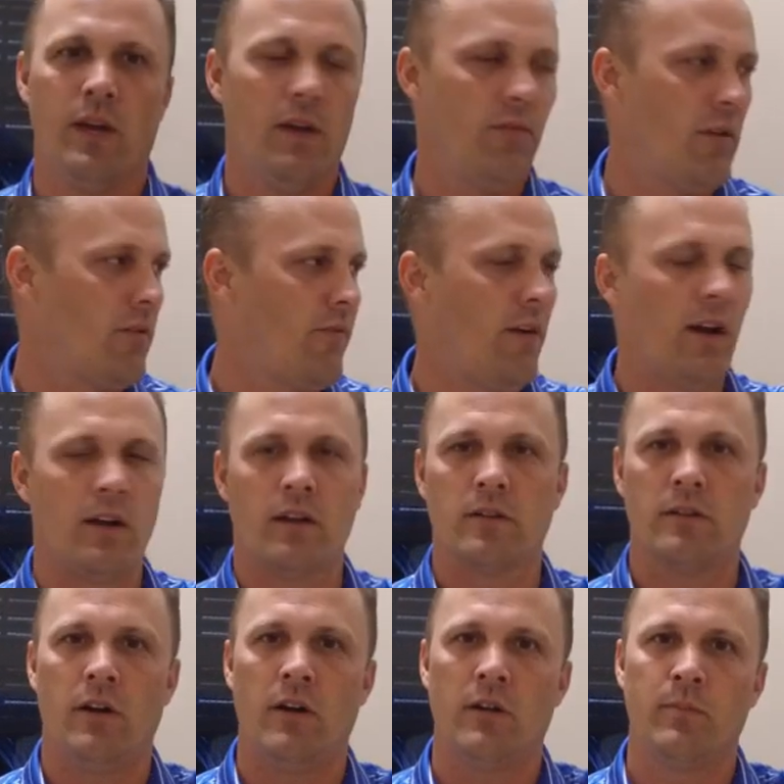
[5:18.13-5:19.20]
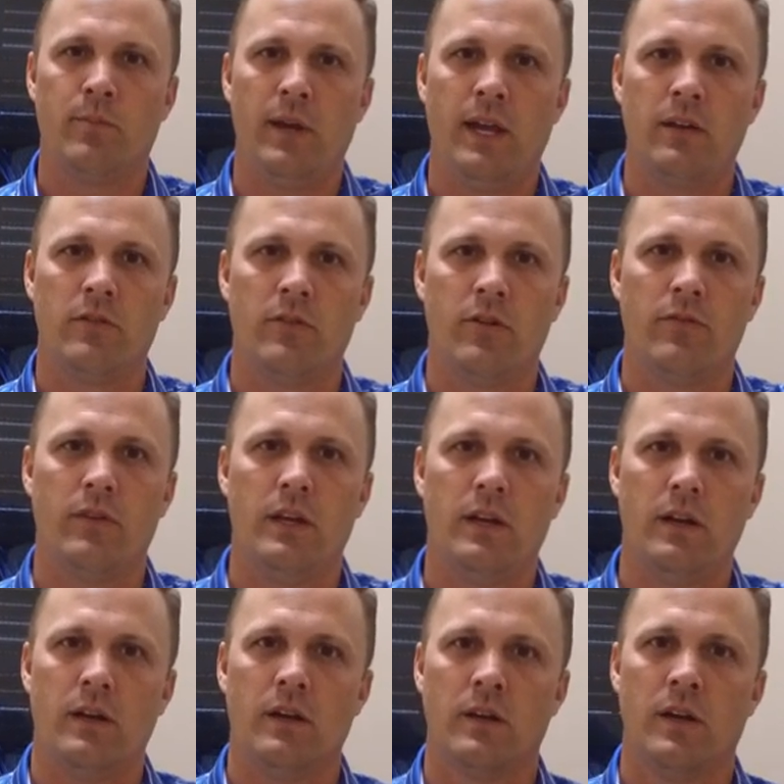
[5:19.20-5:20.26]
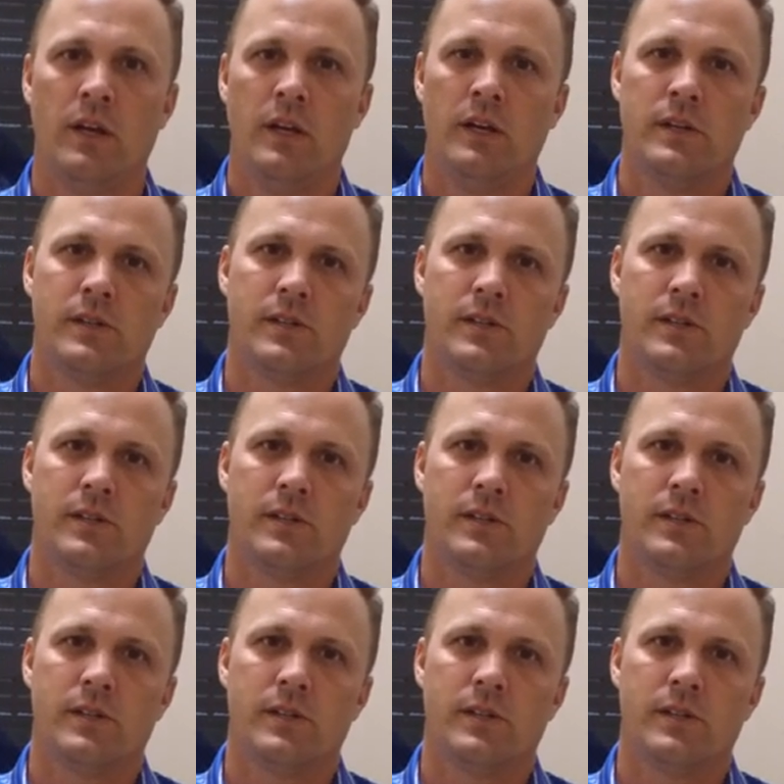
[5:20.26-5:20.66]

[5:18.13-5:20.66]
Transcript: We have our fire alarm panel over here,